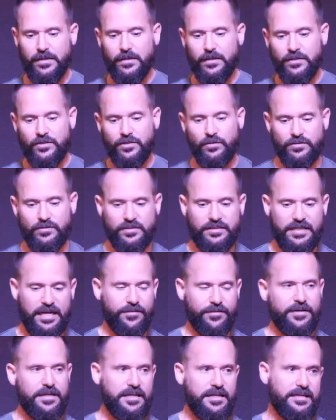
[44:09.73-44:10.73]
So it's death
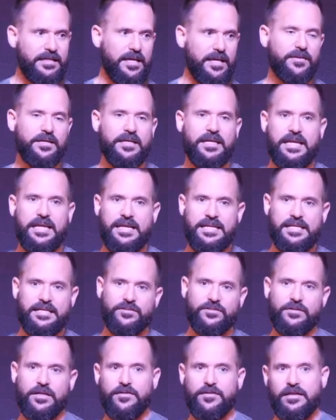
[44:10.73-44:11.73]
and, death and Hades,
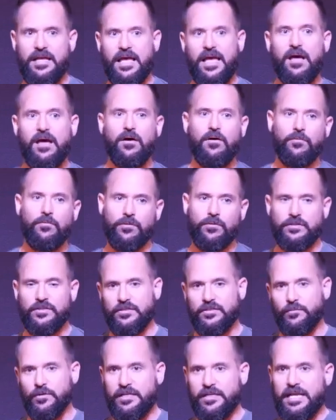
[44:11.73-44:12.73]
death and hell, we're,
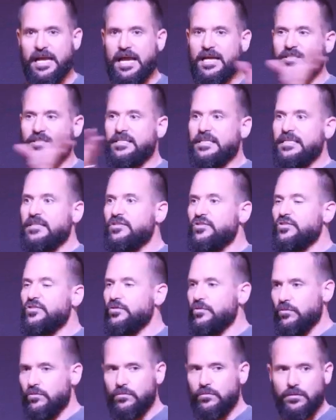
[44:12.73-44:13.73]
just, cast
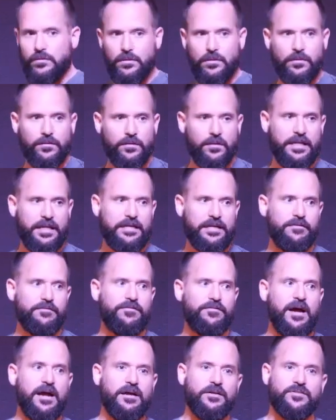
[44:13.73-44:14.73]
into the lake of
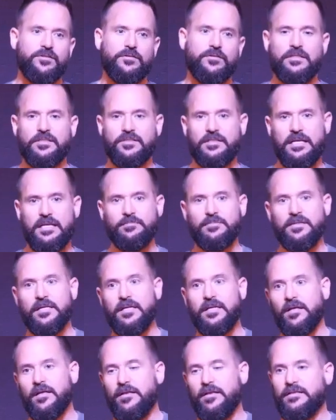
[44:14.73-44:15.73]
fire. So just in,
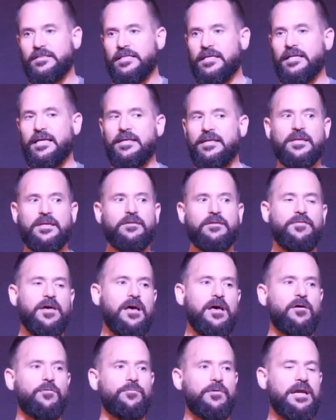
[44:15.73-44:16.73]
I think of
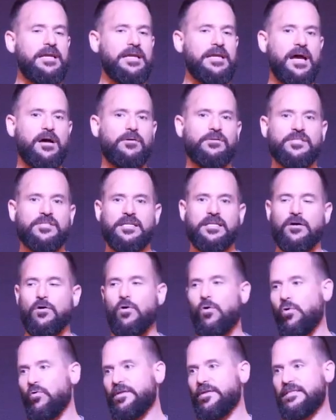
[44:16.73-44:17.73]
hell right now as like a
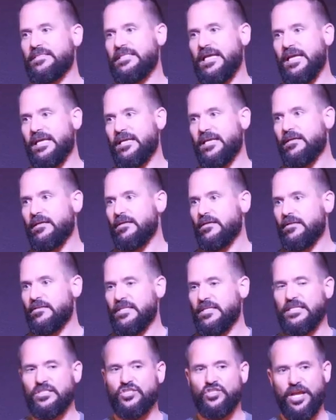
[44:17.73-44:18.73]
holding tank. It's
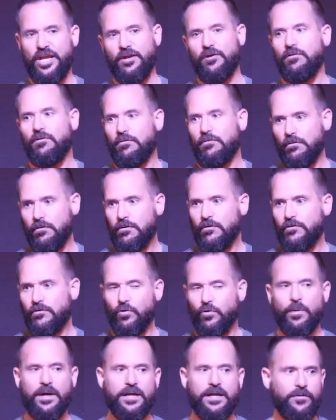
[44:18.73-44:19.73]
like jail. They're,
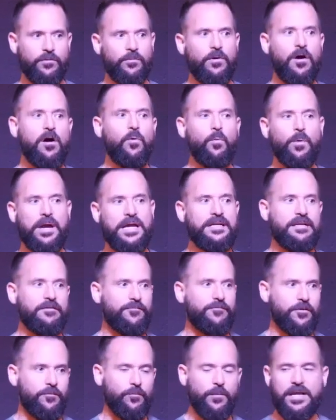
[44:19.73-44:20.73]
wait, they're all waiting
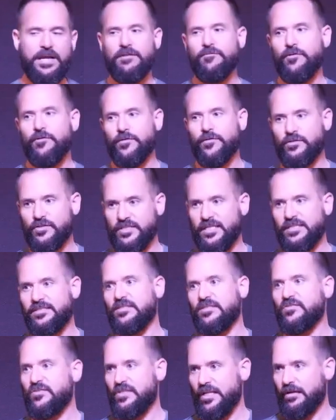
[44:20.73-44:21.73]
for, waiting for their
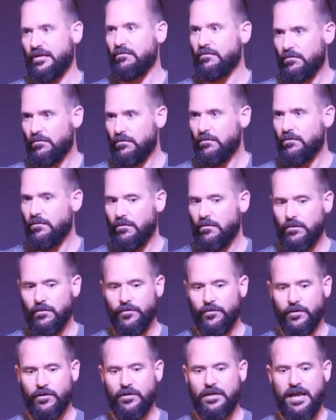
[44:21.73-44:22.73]
sentencing.
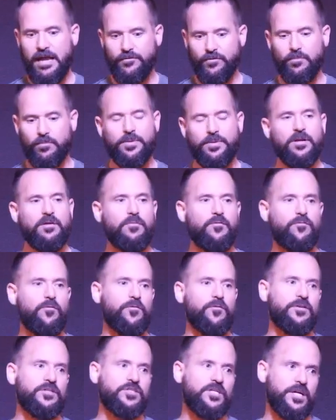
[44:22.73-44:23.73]
They're going to have to appear before
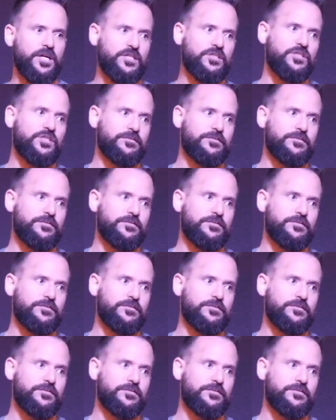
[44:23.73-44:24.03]
the judge.